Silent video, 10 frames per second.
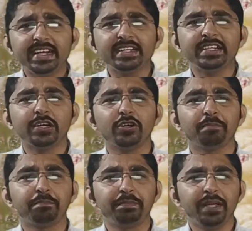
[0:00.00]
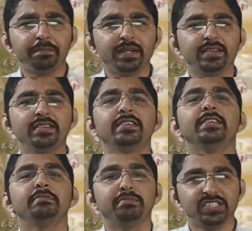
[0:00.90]
can include
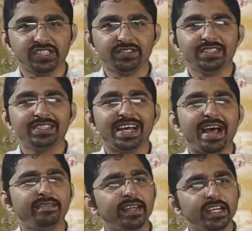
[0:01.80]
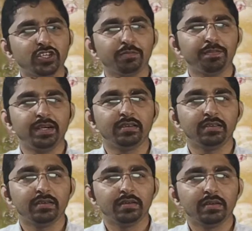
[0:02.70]
people, material and the
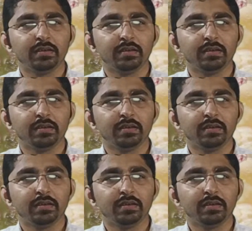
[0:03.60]
equipment.